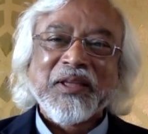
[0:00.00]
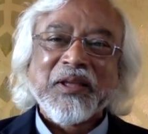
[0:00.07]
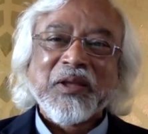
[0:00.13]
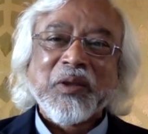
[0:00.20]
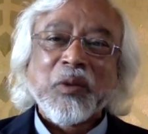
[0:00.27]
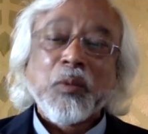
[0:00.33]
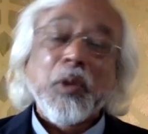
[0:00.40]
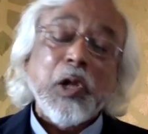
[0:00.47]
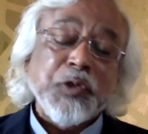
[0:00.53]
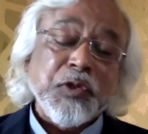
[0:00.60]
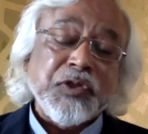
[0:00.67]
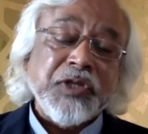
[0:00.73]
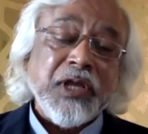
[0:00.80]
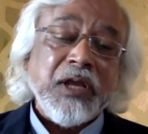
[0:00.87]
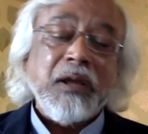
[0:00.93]
We also
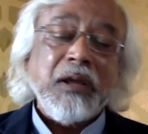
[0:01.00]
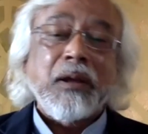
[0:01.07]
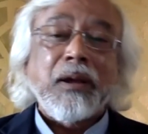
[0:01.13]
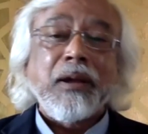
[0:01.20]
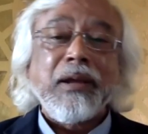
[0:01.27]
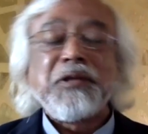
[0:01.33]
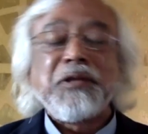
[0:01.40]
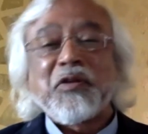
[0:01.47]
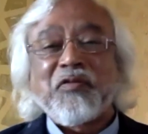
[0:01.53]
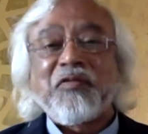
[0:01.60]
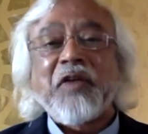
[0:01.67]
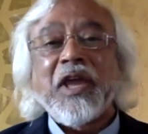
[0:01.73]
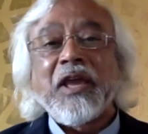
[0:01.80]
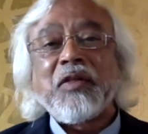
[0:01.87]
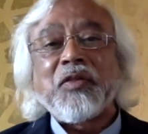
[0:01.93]
say
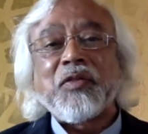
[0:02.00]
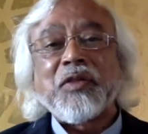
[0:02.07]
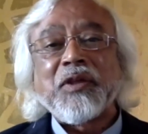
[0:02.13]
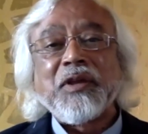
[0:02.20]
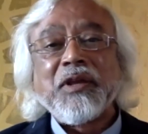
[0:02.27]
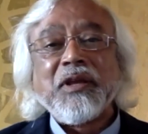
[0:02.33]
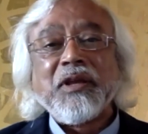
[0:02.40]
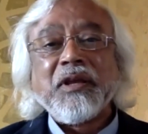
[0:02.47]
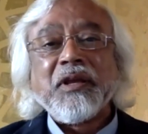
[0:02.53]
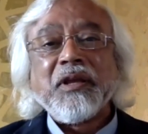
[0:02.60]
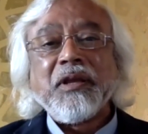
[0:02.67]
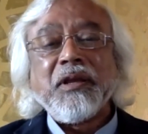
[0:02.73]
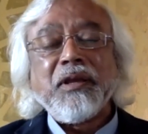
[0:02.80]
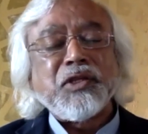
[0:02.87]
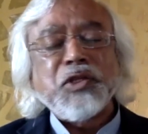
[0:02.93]
interfaith
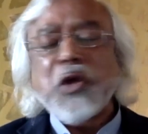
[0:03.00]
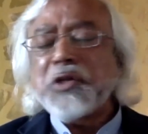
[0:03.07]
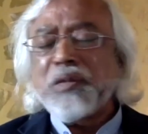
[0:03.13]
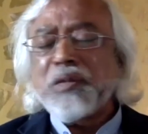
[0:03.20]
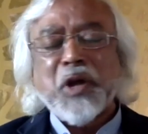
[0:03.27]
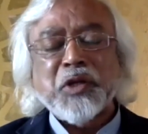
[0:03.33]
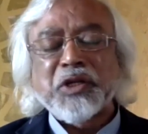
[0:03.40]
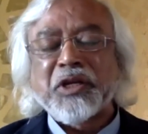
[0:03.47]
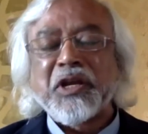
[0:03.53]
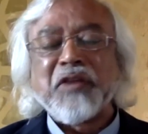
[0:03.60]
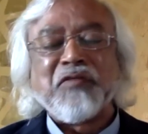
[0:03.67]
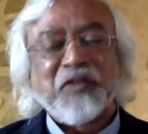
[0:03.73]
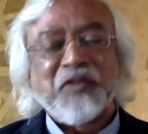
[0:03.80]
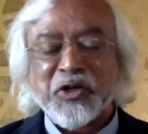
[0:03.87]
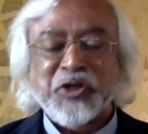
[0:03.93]
is not about
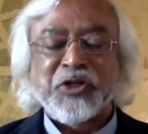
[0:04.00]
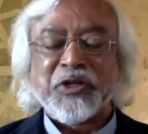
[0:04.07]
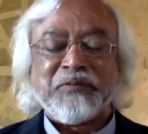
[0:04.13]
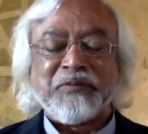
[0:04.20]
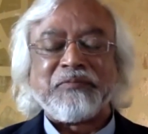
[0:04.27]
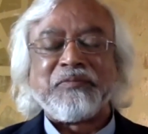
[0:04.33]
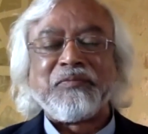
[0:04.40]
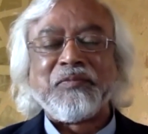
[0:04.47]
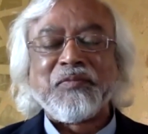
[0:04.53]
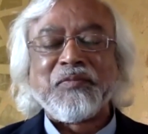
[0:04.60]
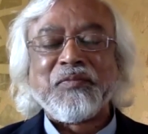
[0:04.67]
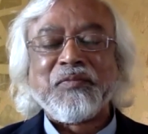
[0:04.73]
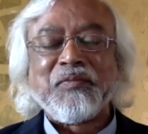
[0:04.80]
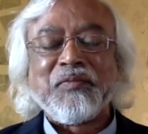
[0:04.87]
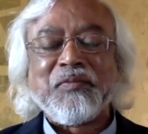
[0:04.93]
conversion.
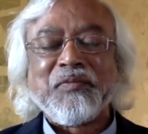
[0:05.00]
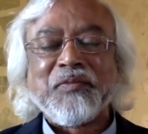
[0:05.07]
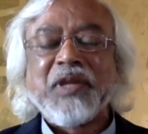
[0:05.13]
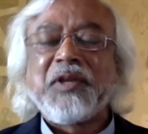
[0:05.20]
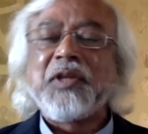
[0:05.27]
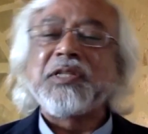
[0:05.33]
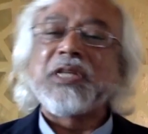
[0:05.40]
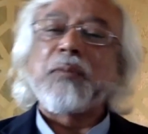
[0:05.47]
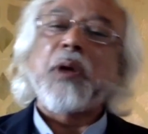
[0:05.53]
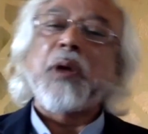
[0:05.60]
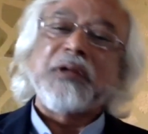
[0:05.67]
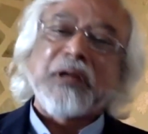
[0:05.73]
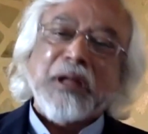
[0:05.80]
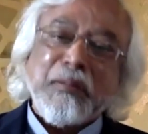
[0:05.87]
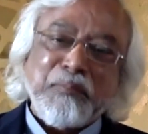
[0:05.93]
It is
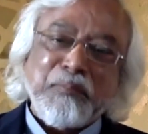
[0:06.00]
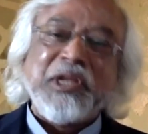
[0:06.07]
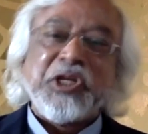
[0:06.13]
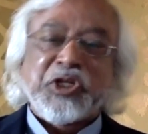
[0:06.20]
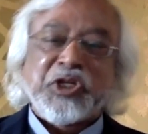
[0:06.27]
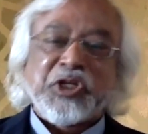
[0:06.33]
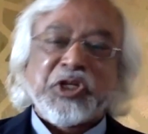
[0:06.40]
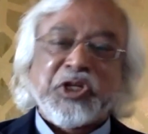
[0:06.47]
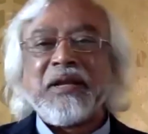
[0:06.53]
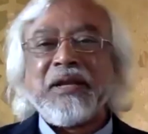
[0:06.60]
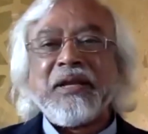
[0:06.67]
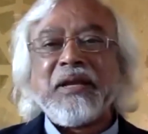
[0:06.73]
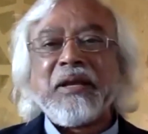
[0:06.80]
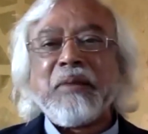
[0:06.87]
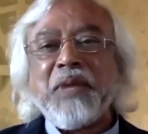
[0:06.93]
about completion,
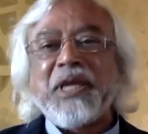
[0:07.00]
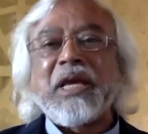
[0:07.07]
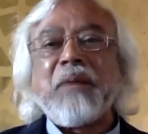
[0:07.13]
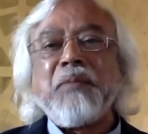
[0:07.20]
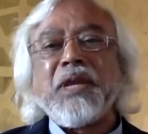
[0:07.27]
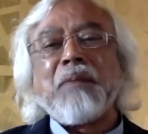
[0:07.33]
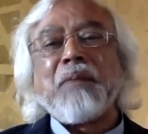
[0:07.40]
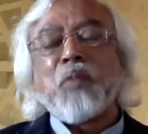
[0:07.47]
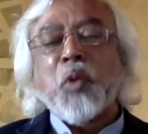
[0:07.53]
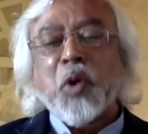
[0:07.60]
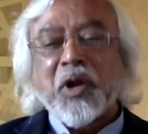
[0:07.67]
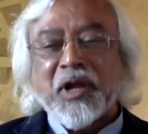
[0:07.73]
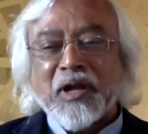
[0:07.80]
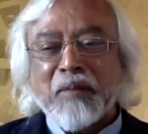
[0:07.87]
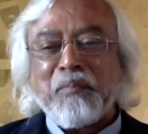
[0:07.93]
becoming a more
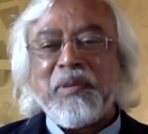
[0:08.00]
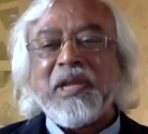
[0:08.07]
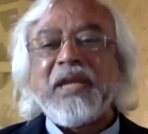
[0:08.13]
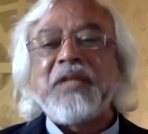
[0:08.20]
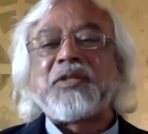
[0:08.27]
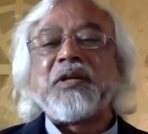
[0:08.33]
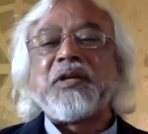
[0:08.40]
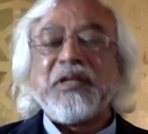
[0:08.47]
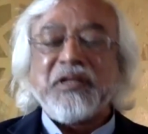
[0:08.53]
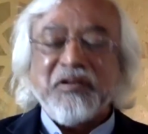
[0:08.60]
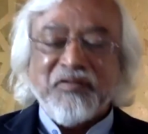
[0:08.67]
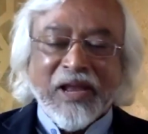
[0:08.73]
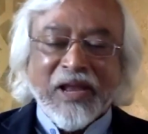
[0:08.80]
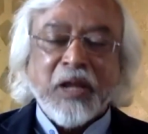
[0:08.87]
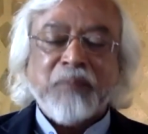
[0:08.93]
complete,
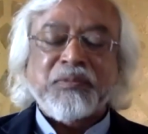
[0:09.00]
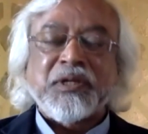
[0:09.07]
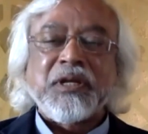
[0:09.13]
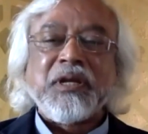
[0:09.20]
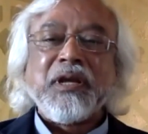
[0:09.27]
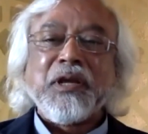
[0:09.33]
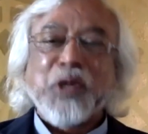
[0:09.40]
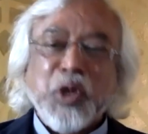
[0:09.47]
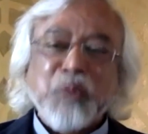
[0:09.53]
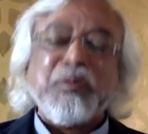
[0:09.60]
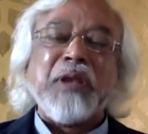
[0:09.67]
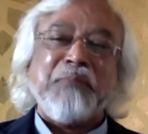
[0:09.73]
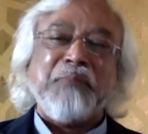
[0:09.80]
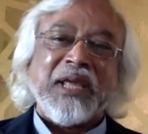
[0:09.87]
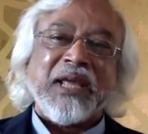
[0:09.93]
developed
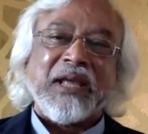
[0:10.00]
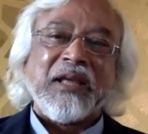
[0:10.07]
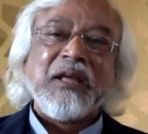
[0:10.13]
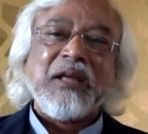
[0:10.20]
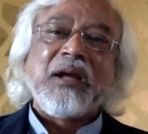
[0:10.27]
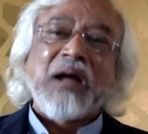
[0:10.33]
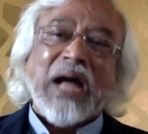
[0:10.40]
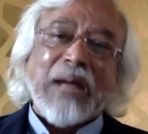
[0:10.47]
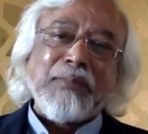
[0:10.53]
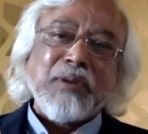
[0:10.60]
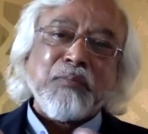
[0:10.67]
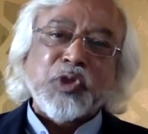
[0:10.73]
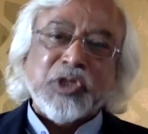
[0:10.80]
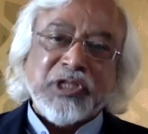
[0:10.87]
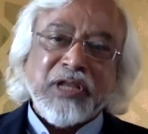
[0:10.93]
human being. I'm a
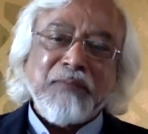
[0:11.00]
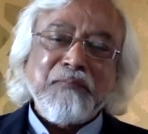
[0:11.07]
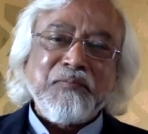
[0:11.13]
Muslim,